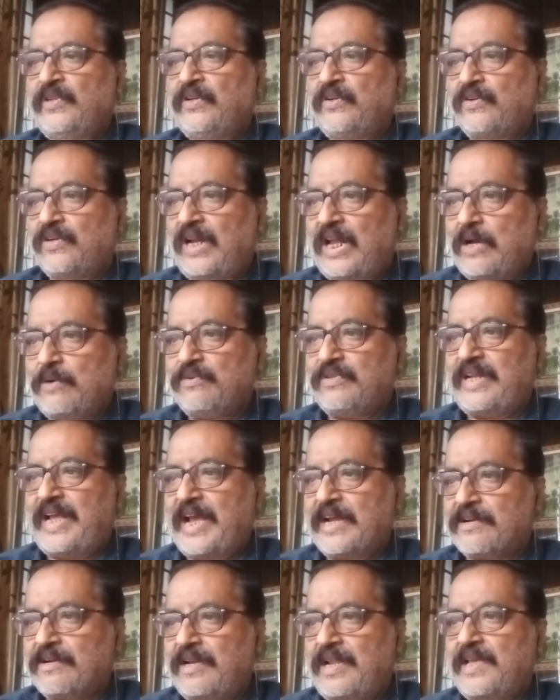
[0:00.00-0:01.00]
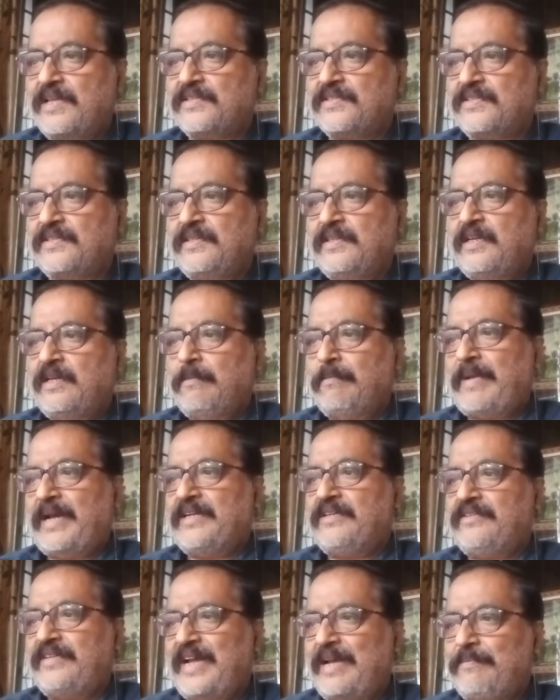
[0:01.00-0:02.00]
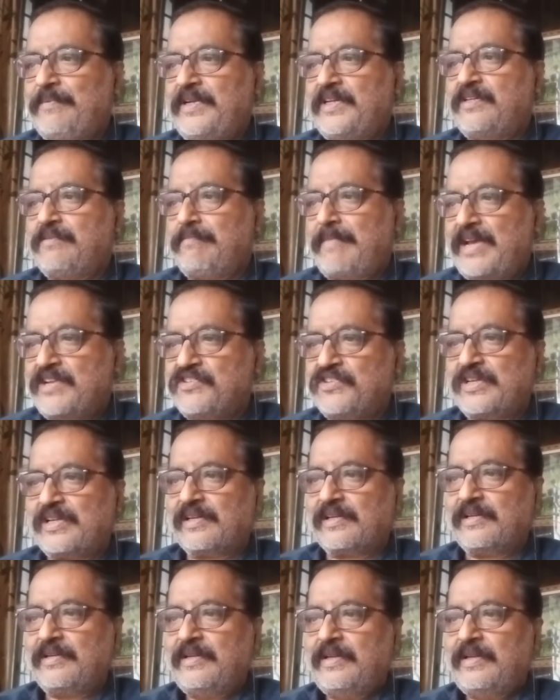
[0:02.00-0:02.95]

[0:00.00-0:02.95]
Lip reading: Cloud Atlas by David Mitchell,